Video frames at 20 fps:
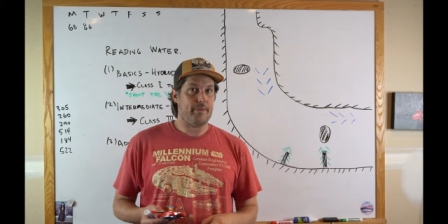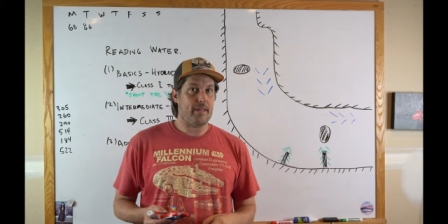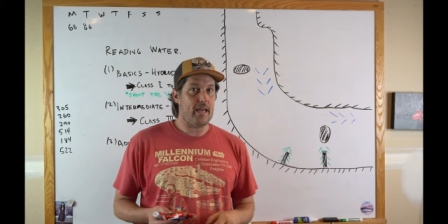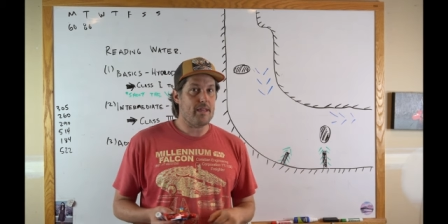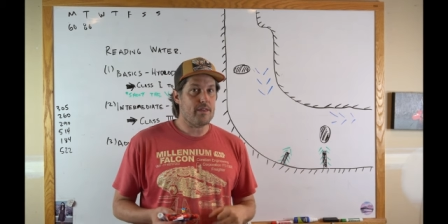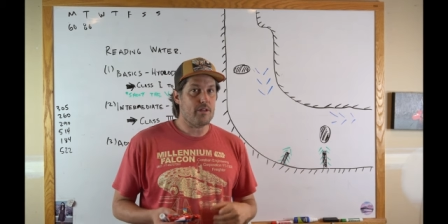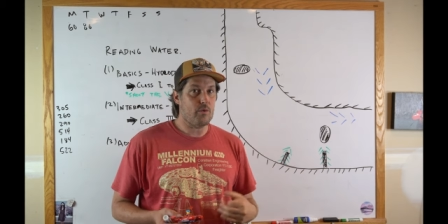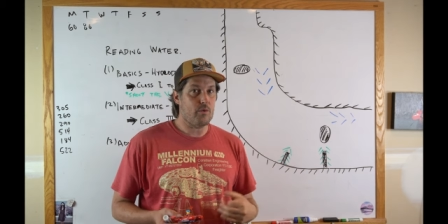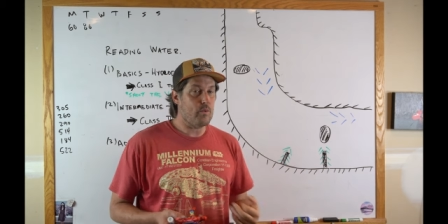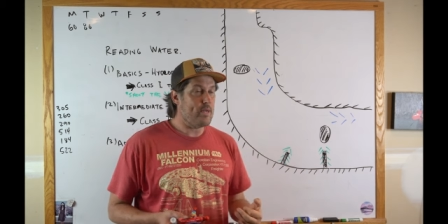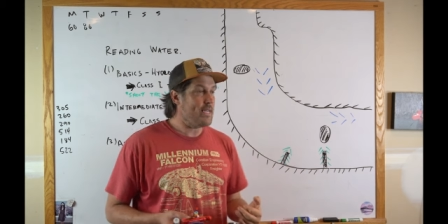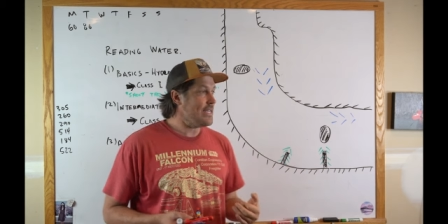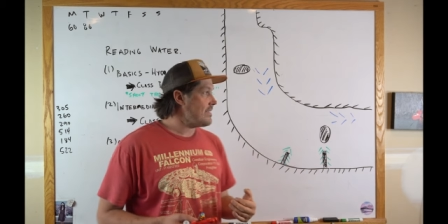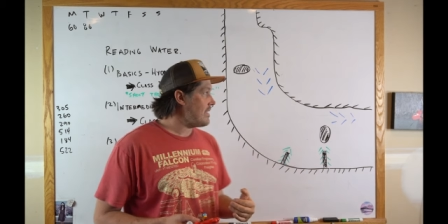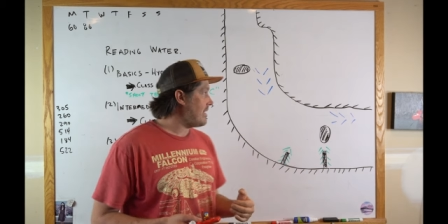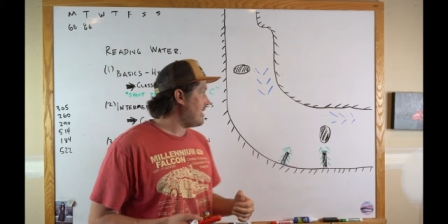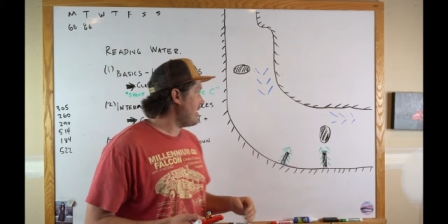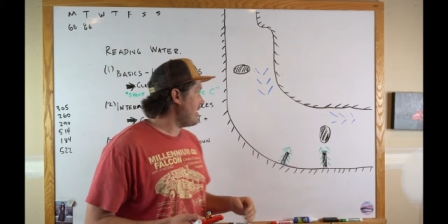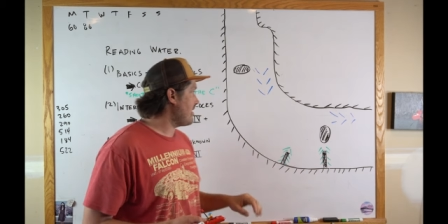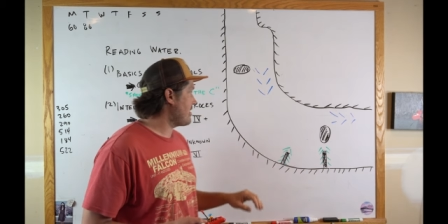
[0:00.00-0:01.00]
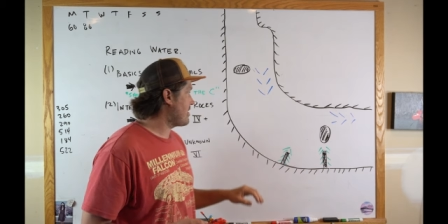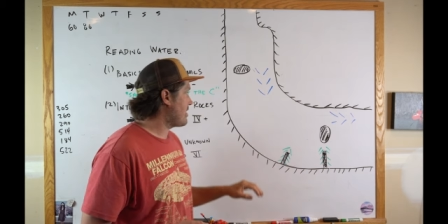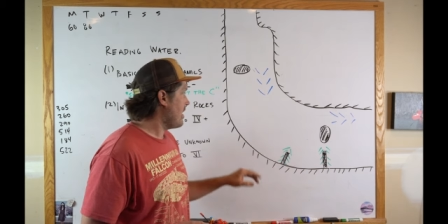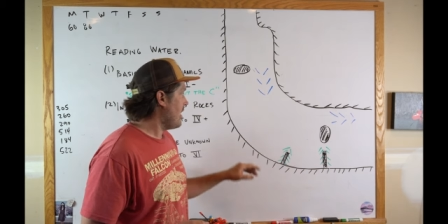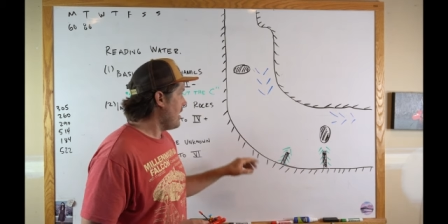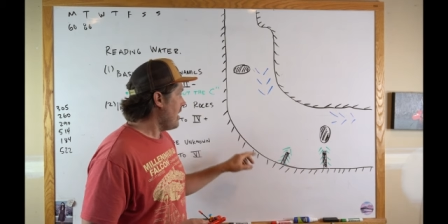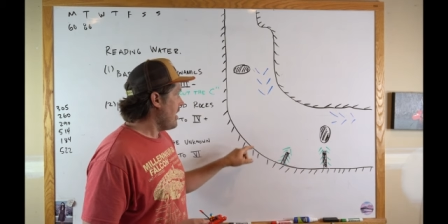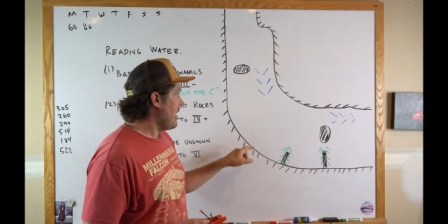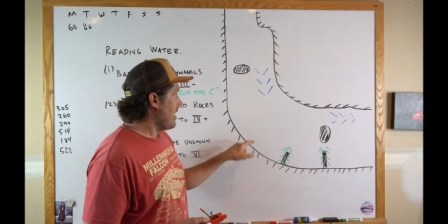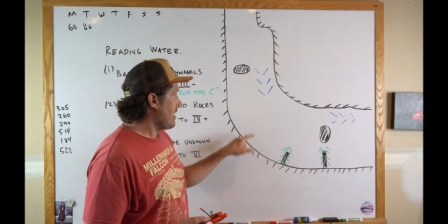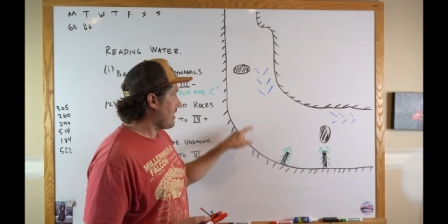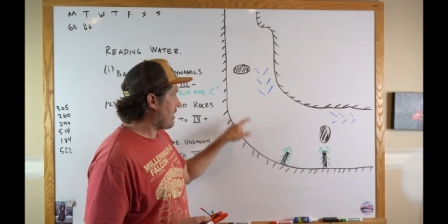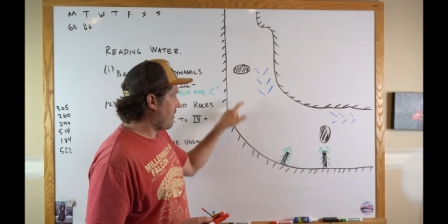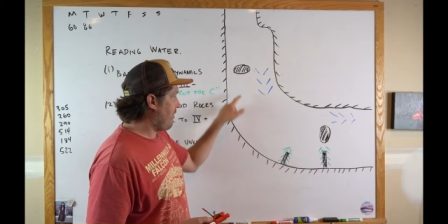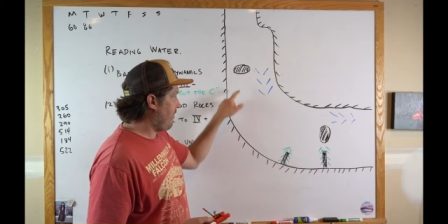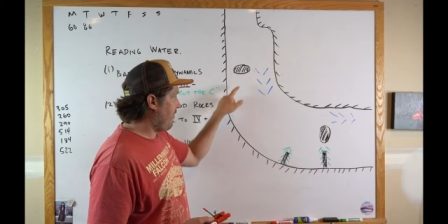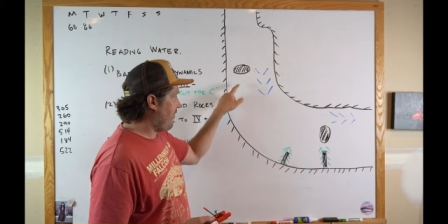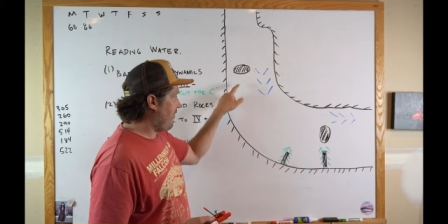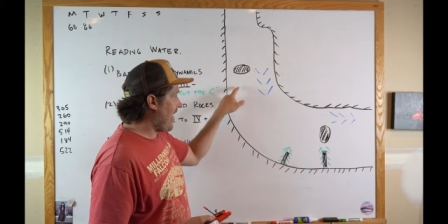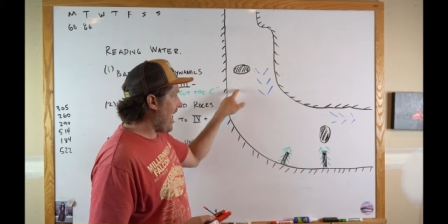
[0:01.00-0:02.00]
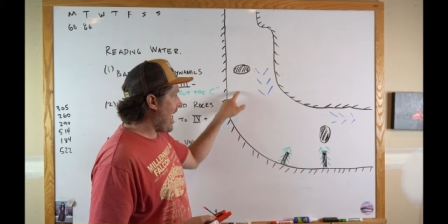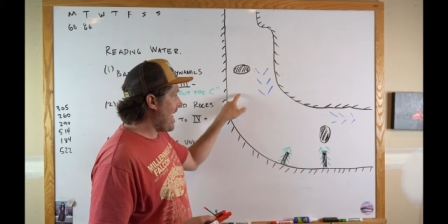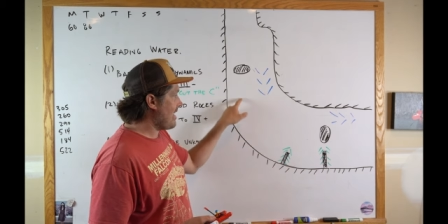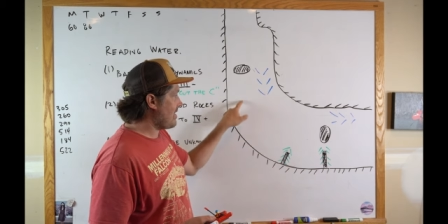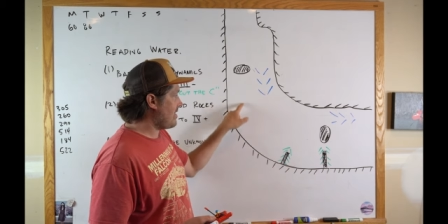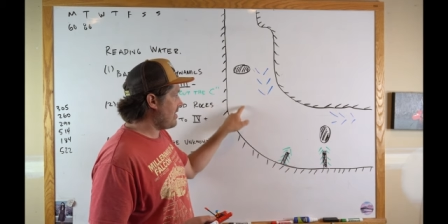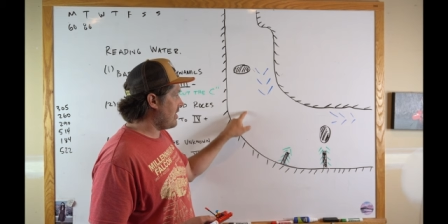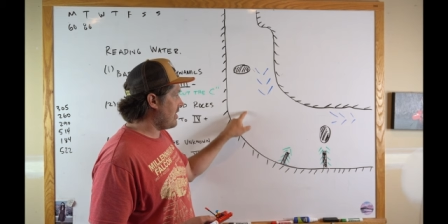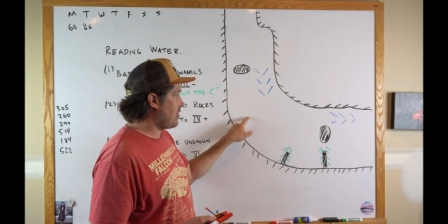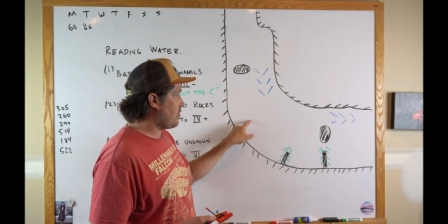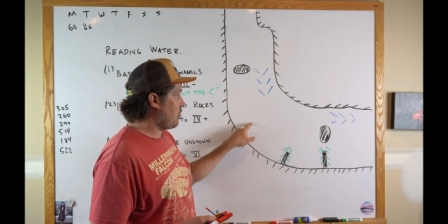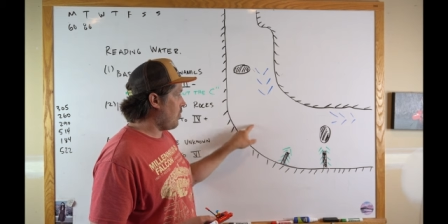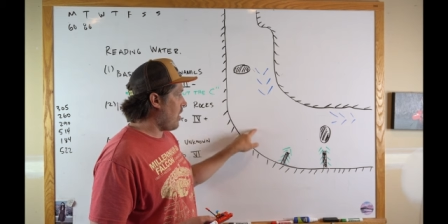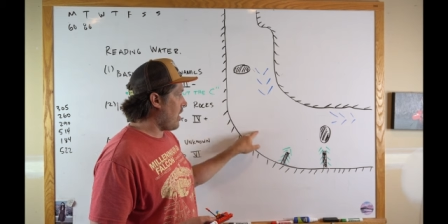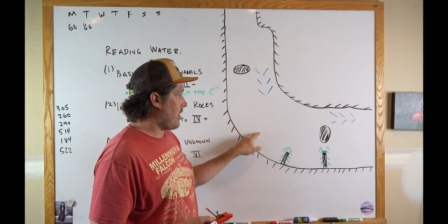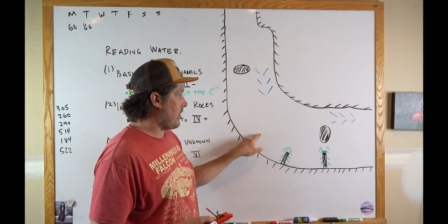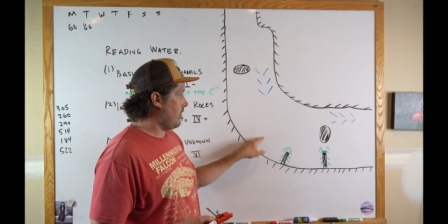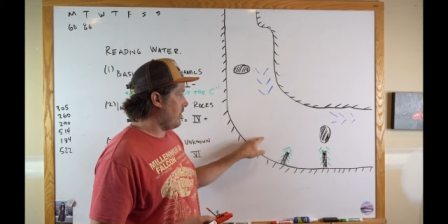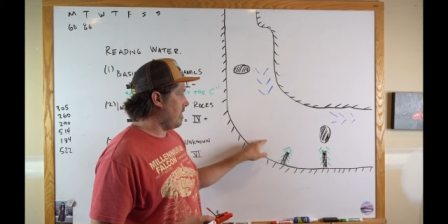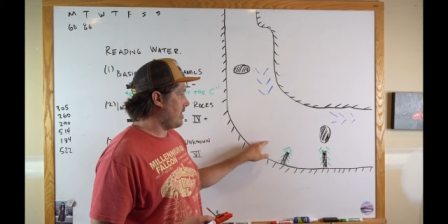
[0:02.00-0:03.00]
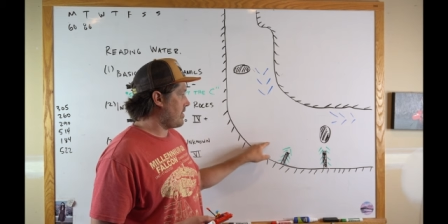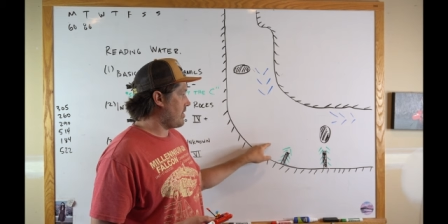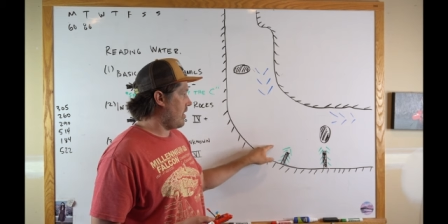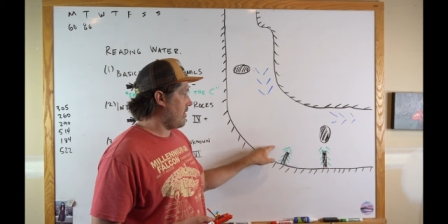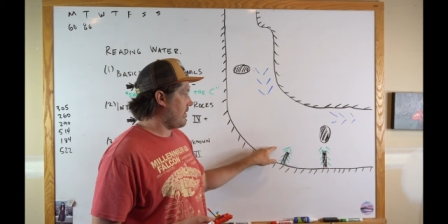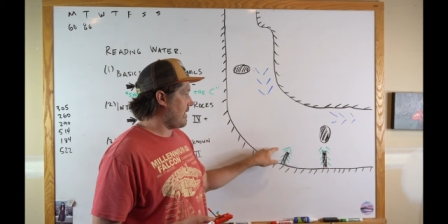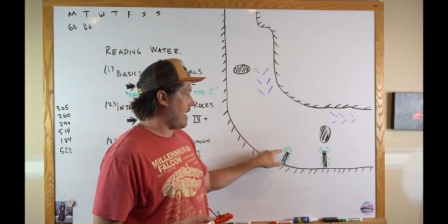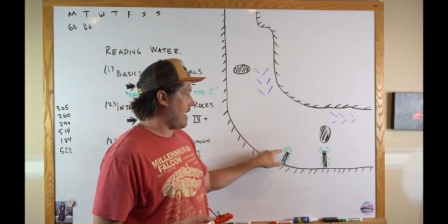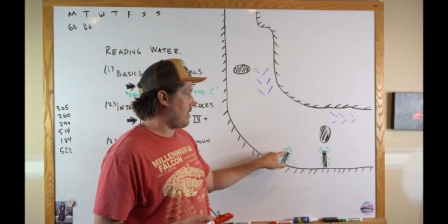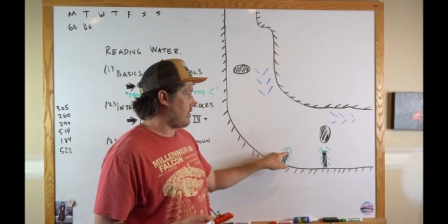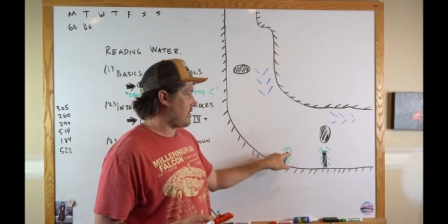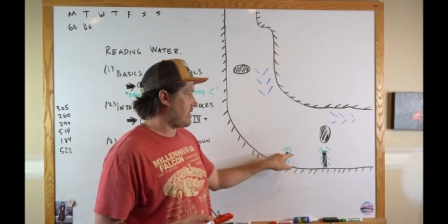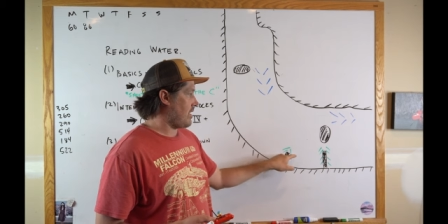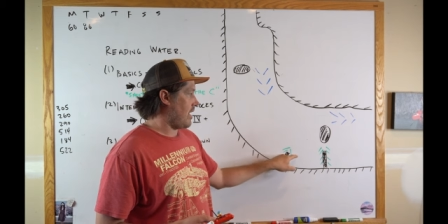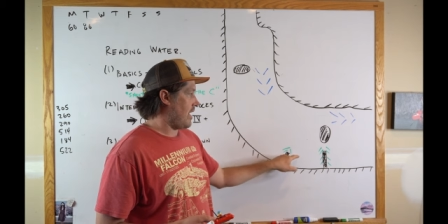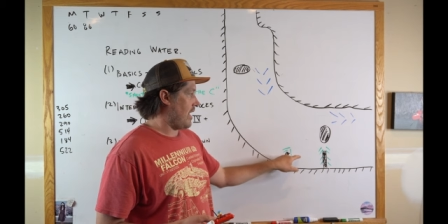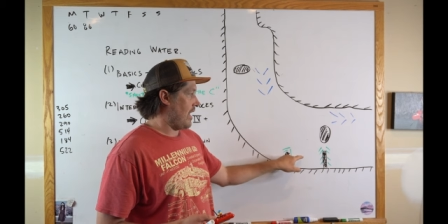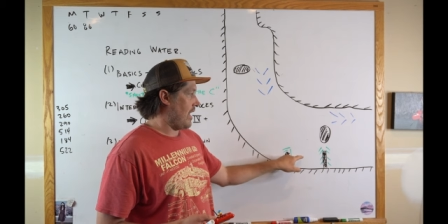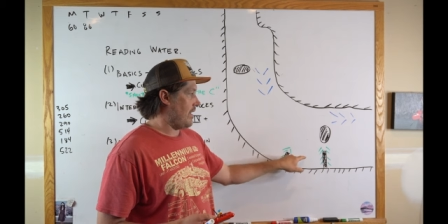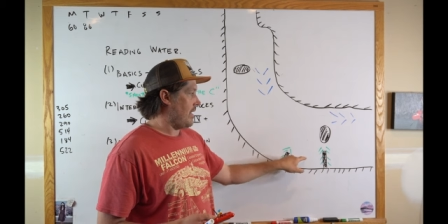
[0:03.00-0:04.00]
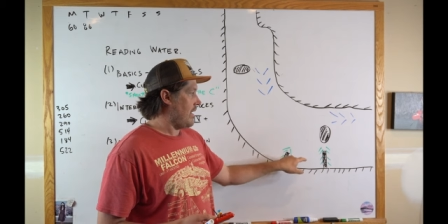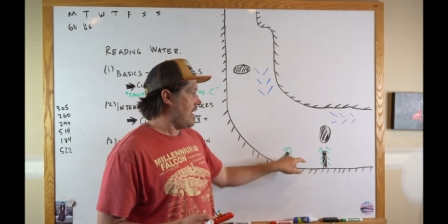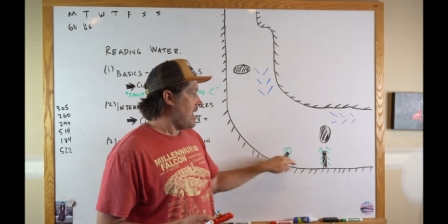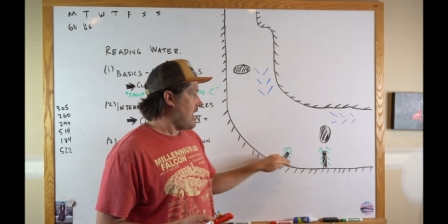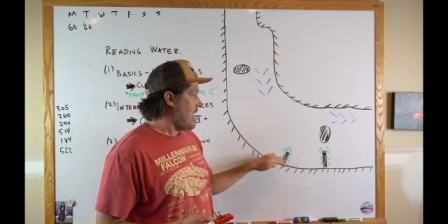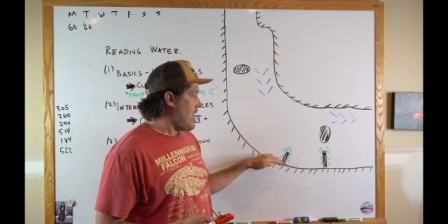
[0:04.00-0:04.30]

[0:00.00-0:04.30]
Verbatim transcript: And the reason is the fastest water is on the outside.